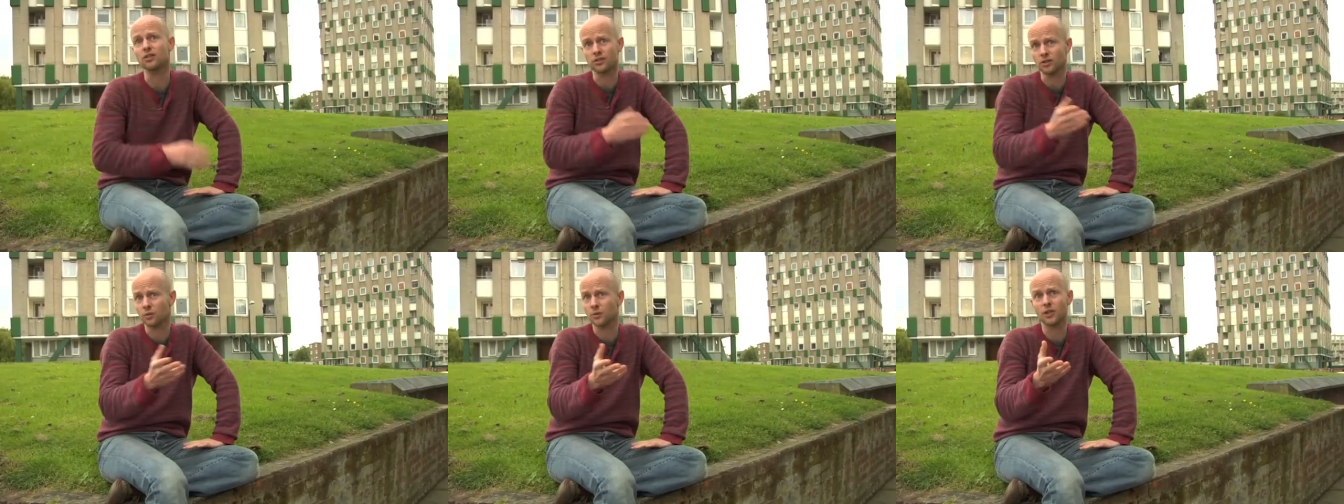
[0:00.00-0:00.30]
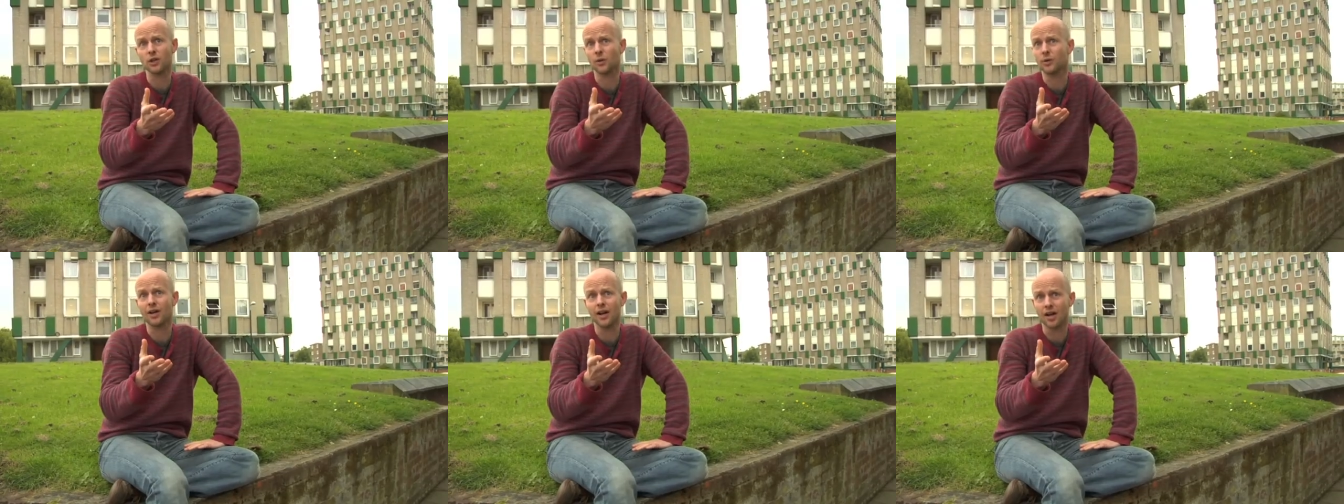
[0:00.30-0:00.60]
So we
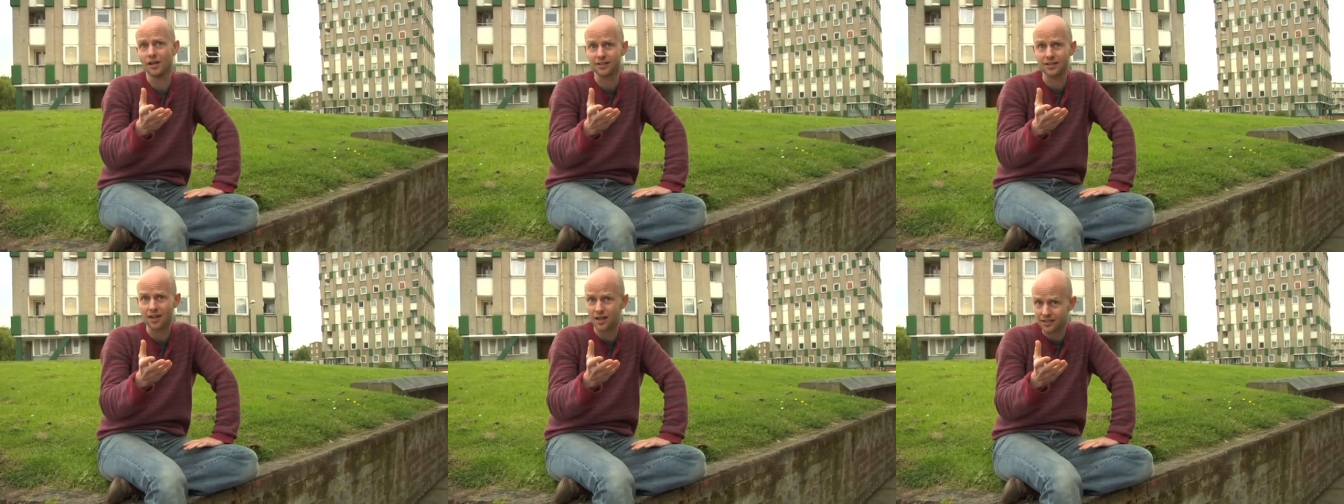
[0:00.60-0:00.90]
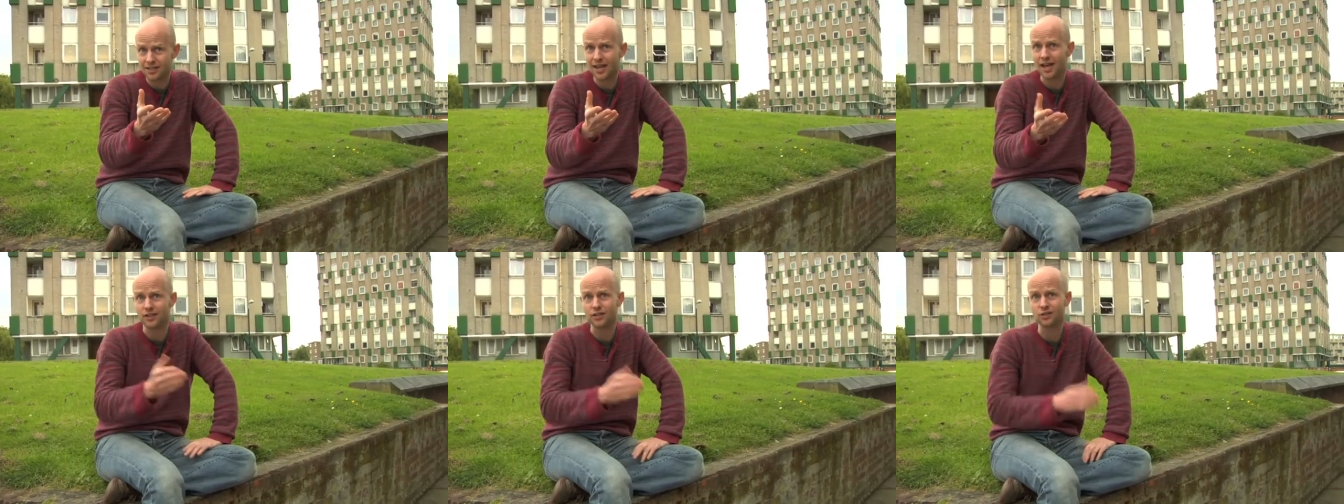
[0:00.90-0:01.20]
do a, a
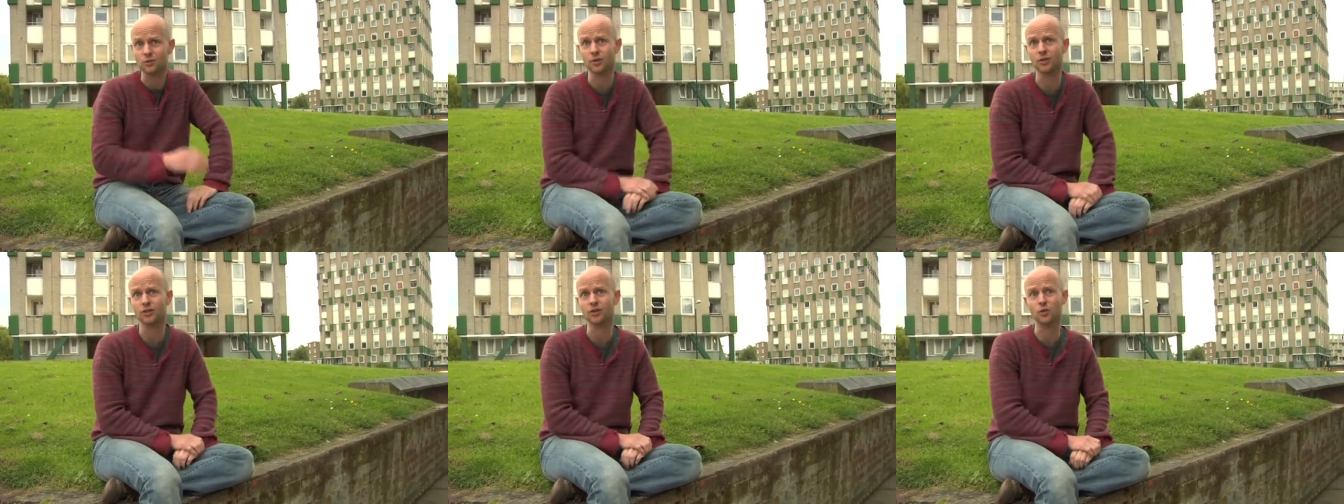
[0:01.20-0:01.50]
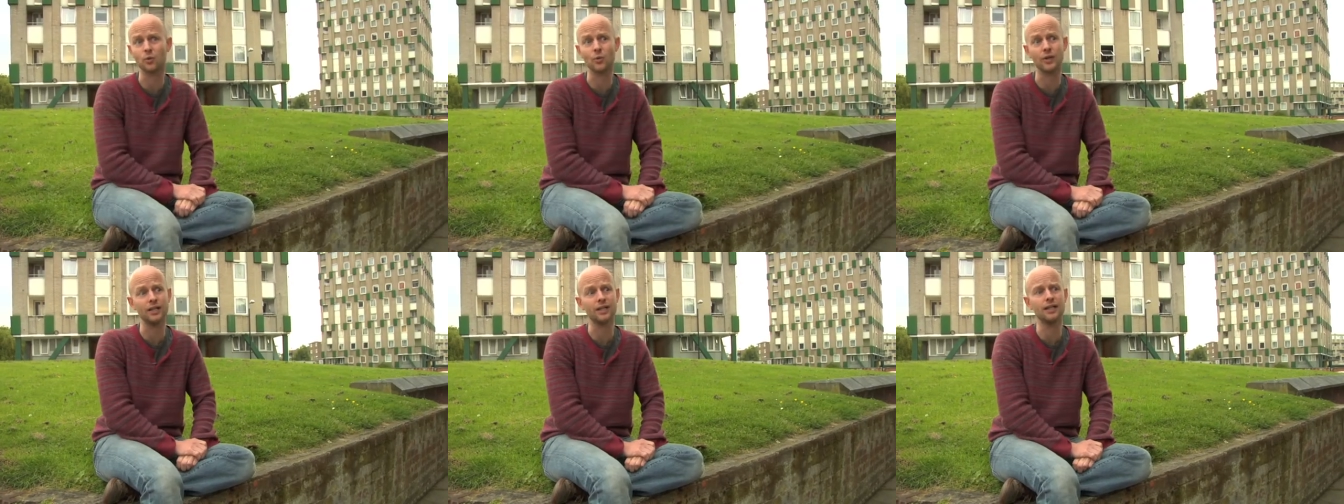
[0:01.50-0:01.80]
test once
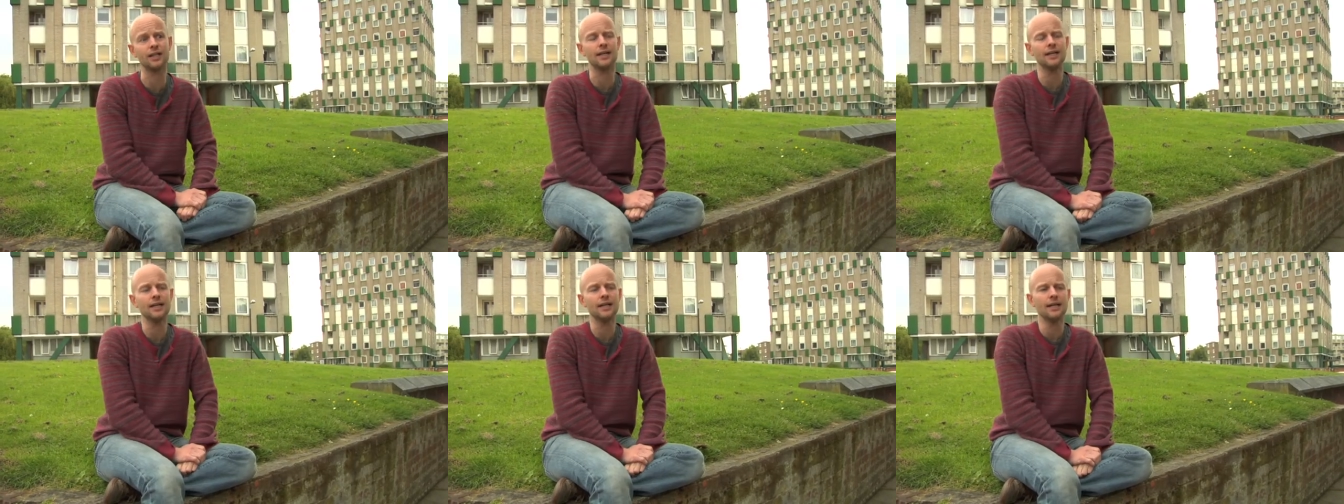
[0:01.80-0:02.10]
a week.